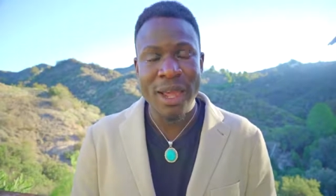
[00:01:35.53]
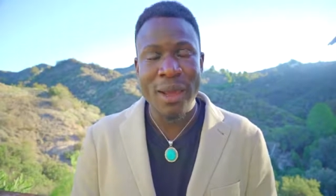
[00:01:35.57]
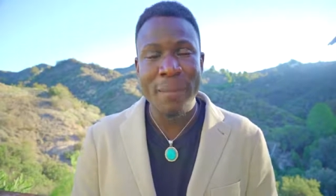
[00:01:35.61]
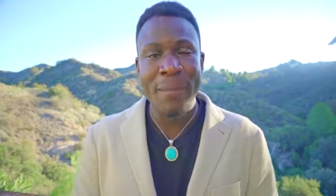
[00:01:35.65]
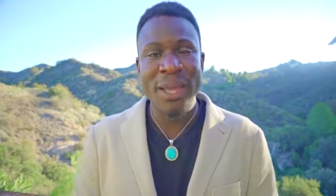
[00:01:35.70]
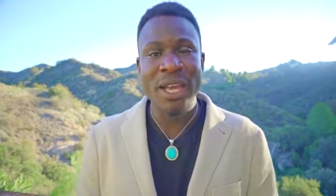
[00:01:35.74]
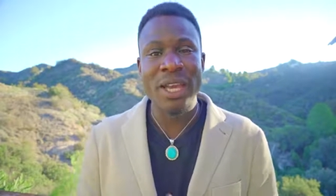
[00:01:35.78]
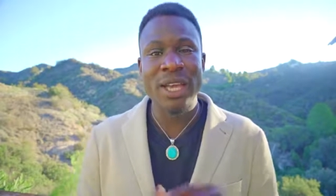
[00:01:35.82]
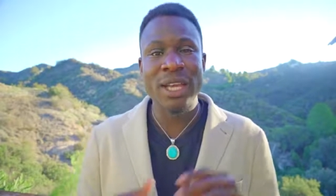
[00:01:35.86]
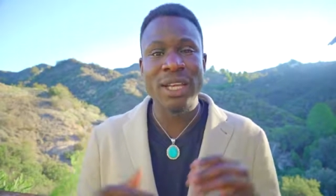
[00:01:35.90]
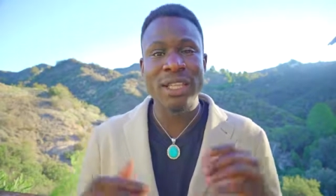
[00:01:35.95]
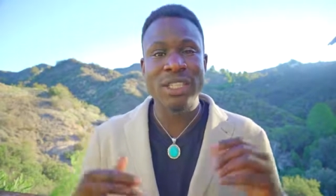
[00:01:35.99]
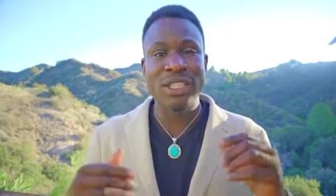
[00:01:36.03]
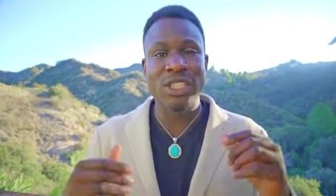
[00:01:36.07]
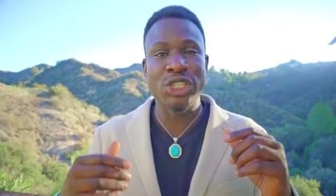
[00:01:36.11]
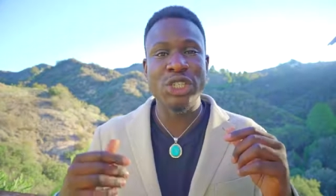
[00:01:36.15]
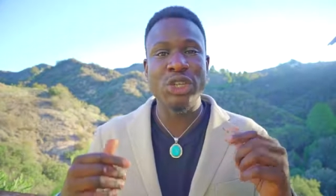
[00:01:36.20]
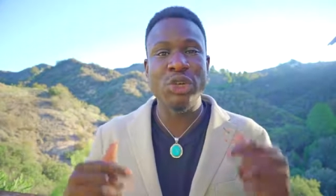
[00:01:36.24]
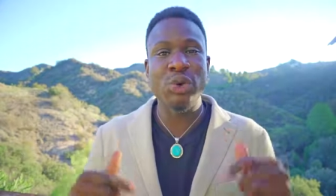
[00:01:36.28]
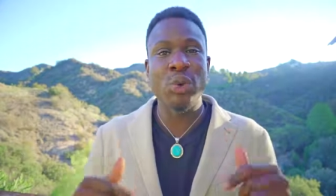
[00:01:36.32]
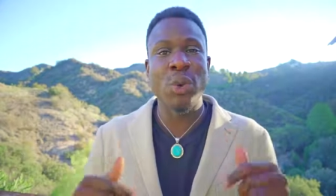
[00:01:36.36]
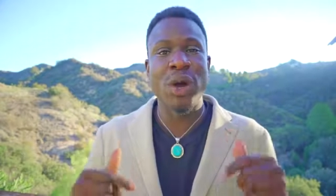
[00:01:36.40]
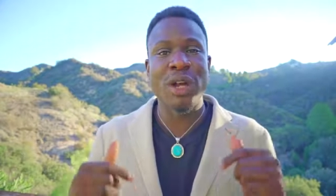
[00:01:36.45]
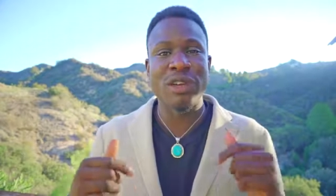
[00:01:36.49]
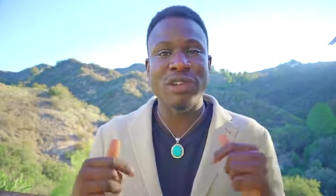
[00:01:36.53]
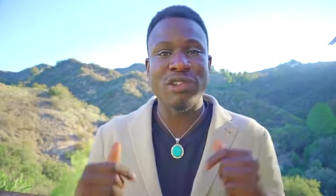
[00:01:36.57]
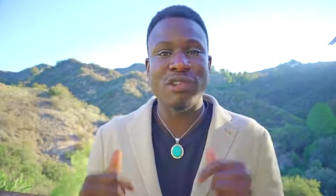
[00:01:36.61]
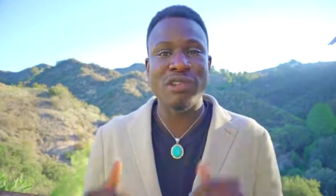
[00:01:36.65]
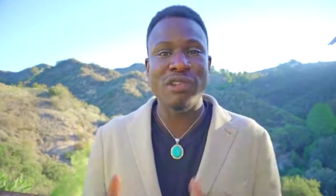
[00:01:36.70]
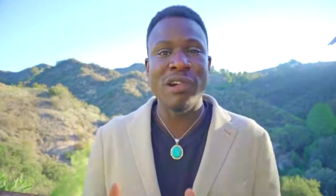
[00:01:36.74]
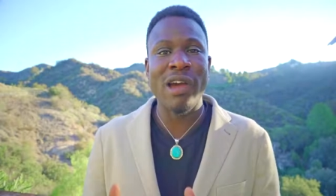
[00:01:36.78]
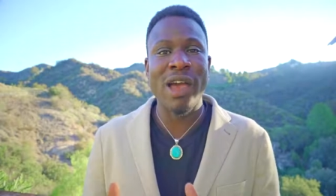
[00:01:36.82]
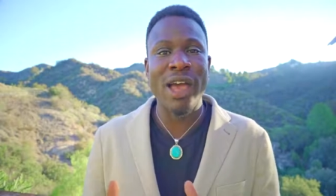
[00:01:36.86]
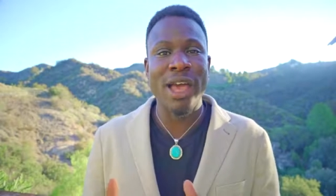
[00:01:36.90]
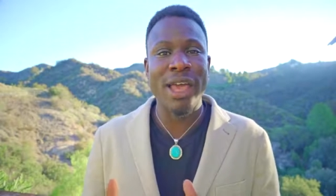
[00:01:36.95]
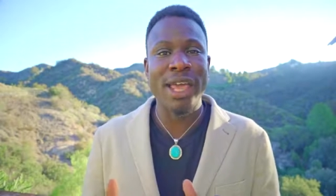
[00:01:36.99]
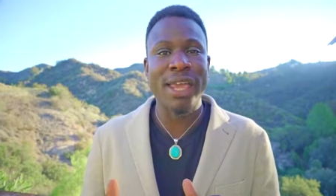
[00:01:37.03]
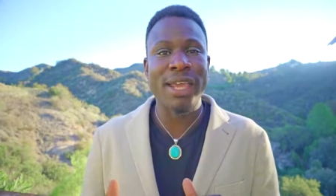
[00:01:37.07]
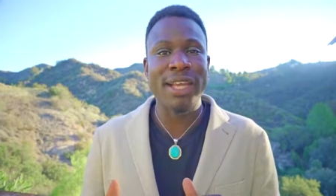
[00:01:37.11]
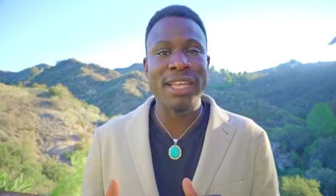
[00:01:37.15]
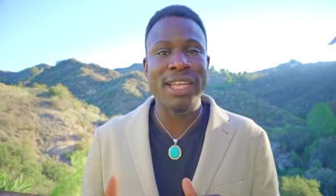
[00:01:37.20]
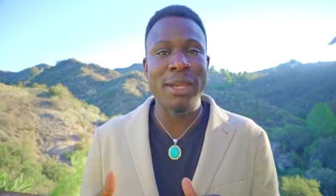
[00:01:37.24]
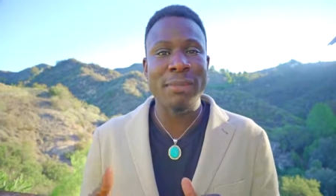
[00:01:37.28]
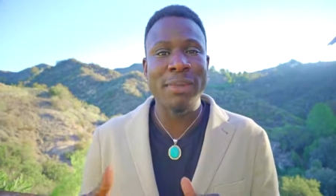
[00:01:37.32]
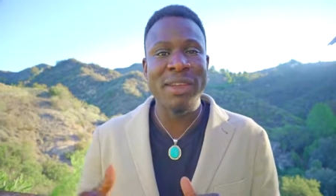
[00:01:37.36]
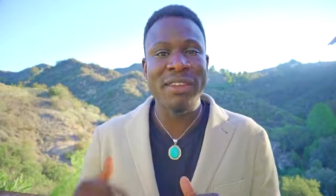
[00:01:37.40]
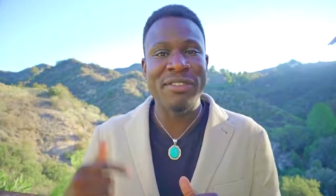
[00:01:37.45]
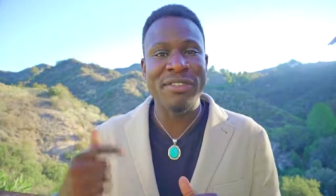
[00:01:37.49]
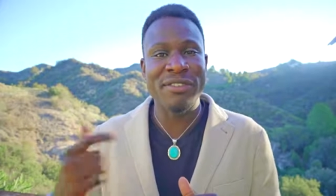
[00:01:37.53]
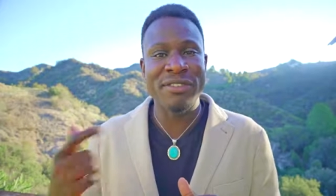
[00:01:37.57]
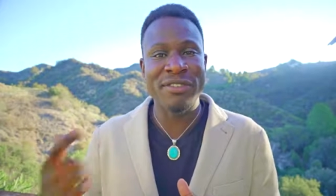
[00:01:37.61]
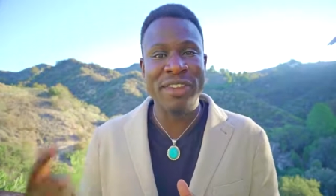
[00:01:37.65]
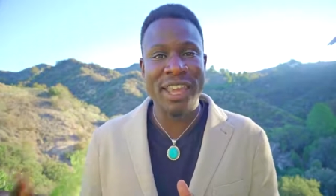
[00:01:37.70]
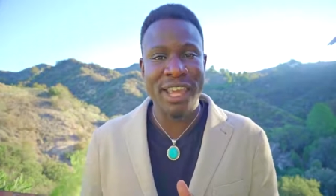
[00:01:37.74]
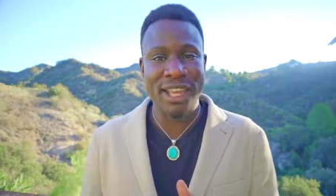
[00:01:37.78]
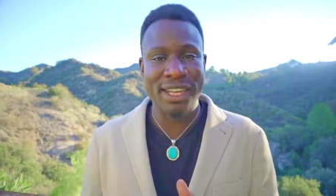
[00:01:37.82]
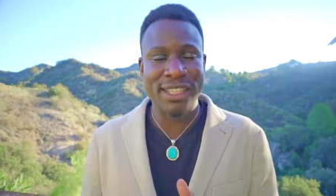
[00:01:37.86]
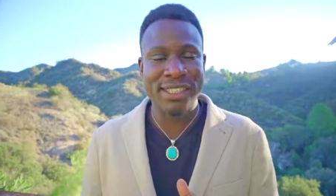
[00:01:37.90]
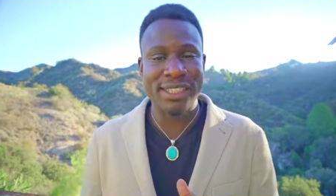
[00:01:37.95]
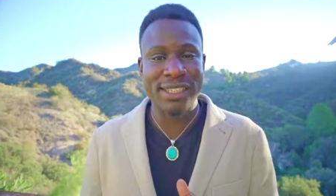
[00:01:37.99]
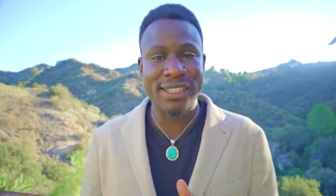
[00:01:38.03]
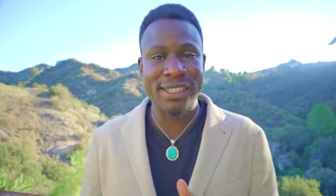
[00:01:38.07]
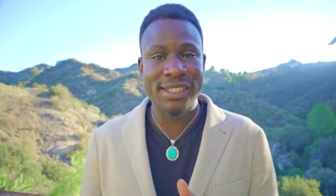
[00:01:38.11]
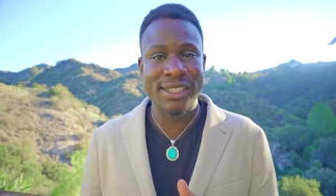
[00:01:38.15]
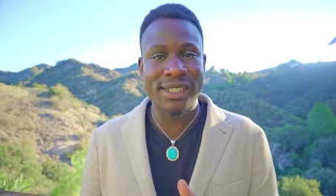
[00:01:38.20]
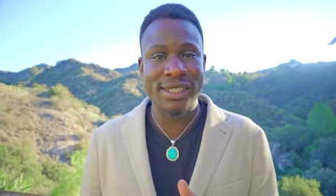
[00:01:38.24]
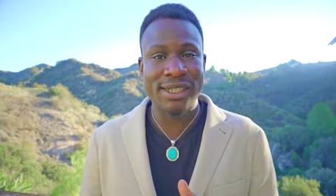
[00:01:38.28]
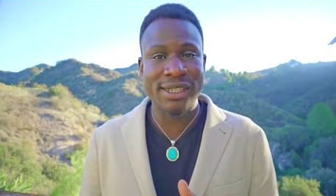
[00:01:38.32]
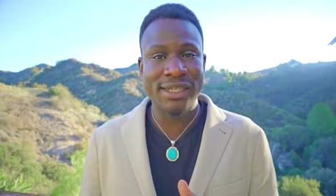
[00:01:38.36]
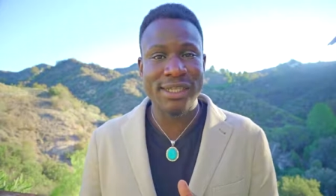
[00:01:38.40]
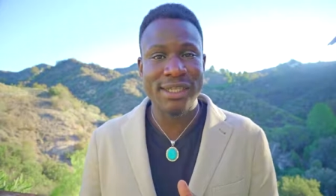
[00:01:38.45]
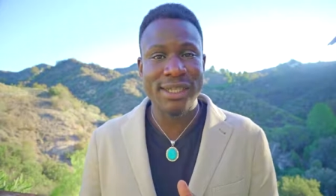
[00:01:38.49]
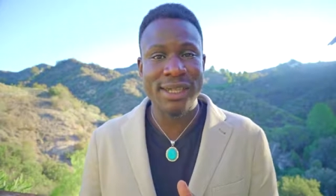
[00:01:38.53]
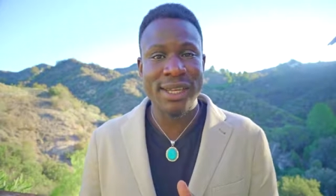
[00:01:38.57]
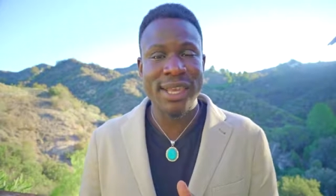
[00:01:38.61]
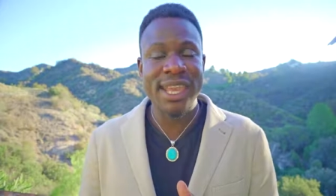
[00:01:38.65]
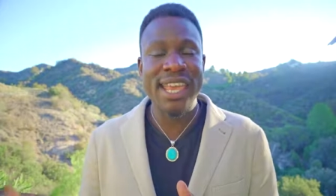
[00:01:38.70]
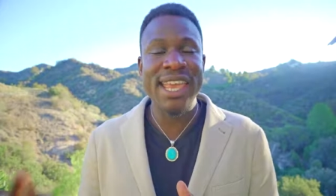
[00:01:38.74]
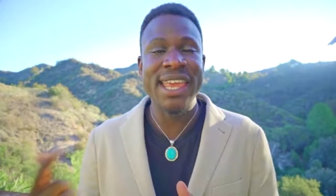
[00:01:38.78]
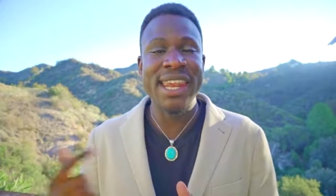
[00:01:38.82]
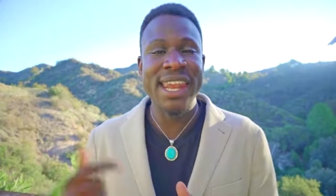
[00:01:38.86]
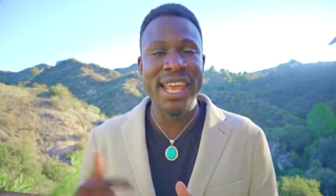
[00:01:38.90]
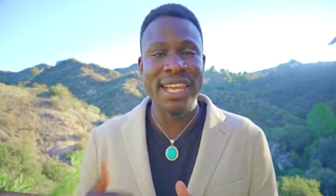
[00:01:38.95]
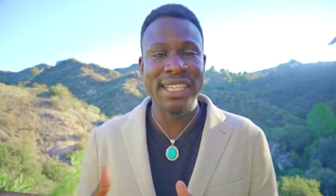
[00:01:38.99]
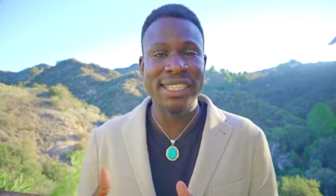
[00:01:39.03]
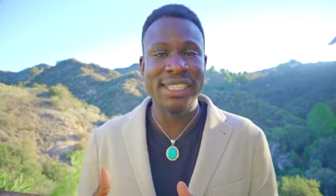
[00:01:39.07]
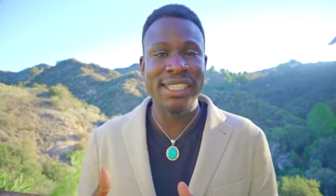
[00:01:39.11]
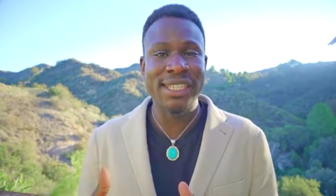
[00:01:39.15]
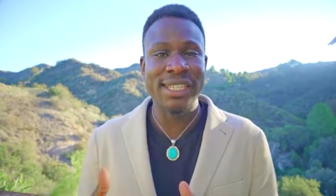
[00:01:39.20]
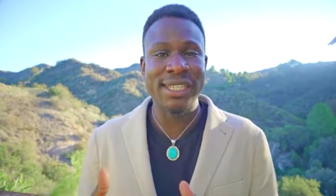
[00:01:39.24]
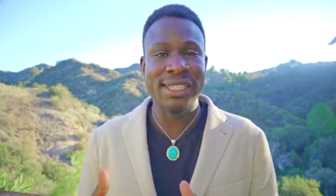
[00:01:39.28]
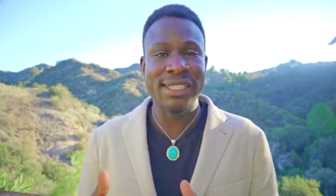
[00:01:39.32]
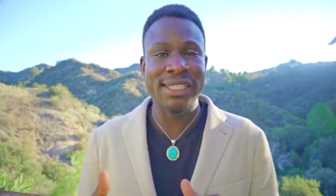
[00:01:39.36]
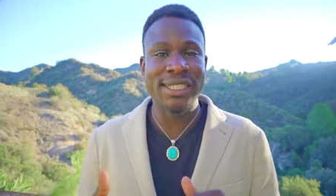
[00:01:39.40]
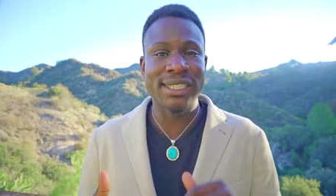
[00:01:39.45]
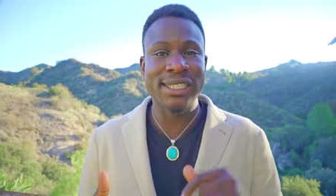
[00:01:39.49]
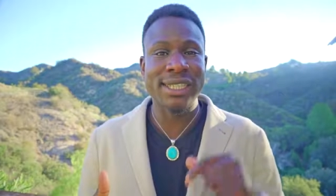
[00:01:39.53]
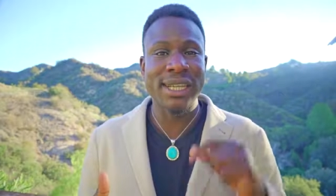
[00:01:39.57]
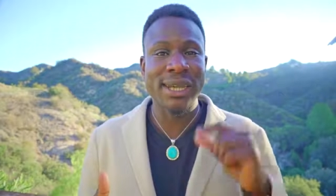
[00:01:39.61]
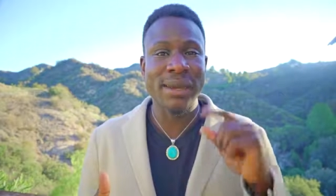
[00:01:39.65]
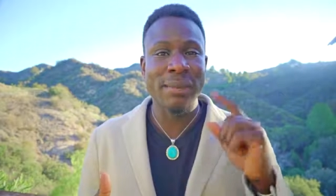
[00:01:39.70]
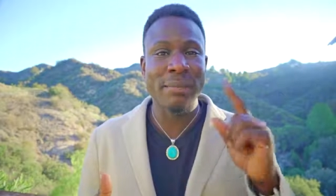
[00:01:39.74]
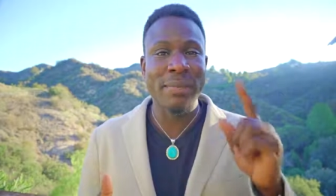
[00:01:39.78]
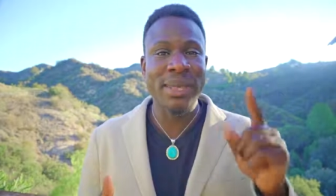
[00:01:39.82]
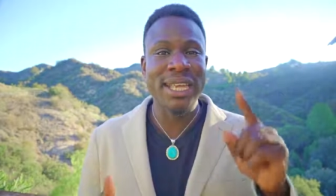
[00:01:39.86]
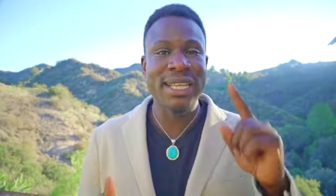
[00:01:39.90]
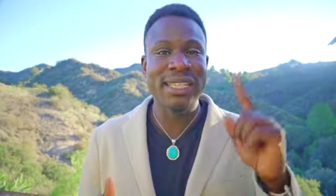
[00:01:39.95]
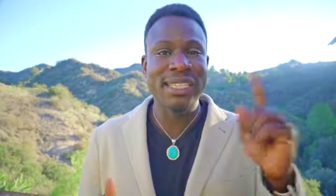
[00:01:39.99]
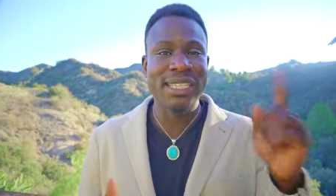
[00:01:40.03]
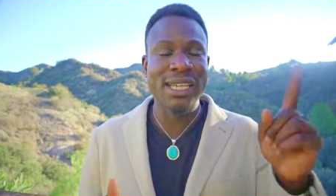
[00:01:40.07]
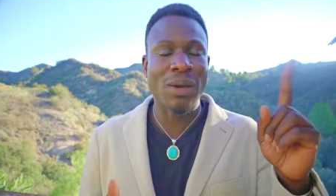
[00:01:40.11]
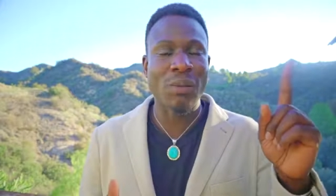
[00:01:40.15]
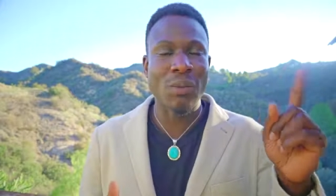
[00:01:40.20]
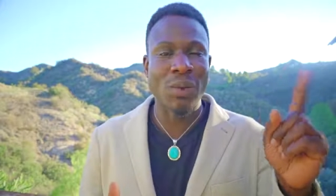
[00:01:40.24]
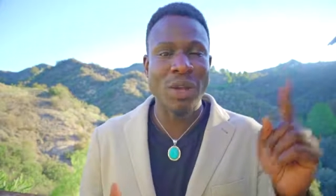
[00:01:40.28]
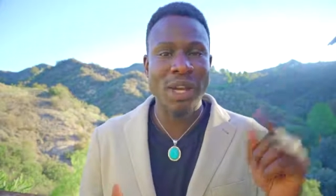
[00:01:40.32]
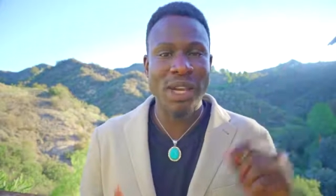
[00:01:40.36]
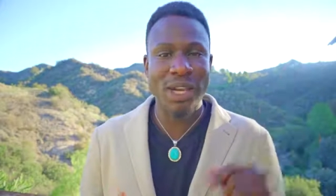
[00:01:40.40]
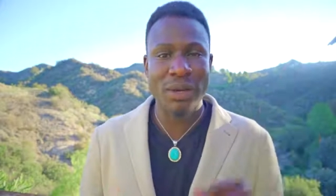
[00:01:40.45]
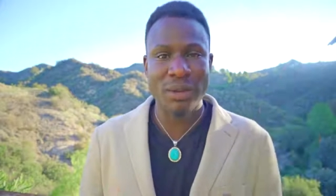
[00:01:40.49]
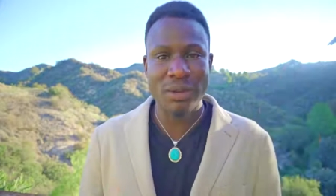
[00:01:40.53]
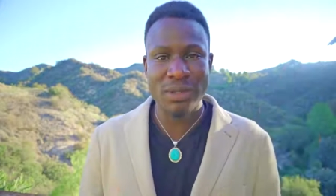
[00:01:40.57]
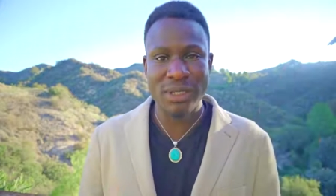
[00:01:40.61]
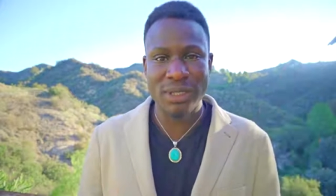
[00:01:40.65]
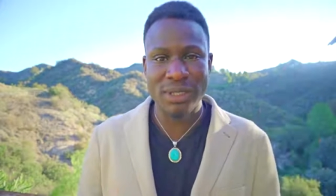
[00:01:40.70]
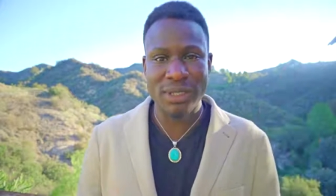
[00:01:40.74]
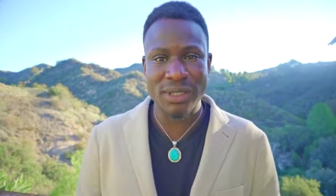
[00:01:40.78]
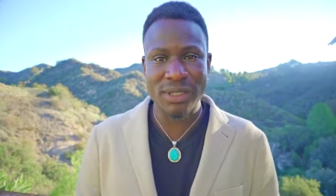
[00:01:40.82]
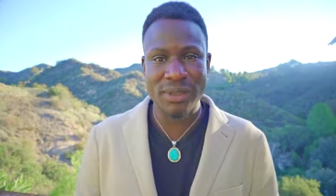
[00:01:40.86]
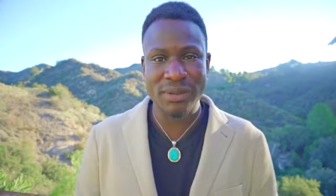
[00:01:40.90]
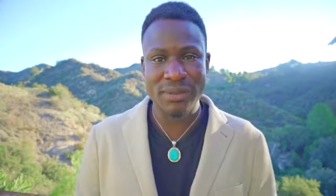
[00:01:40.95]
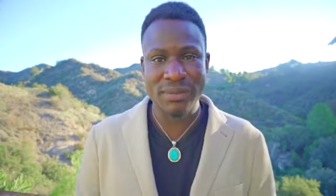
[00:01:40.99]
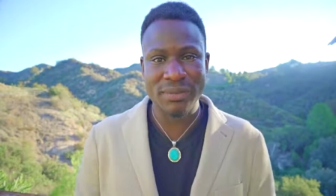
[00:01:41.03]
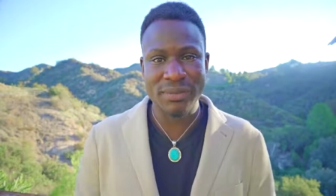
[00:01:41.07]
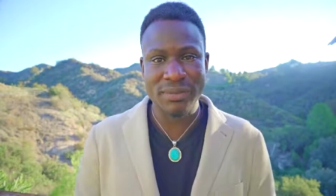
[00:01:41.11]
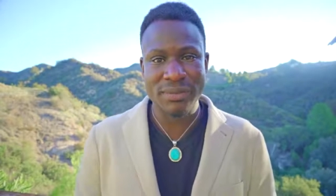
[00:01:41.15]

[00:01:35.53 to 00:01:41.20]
because you are trying to be fixed, in essence, be someone else.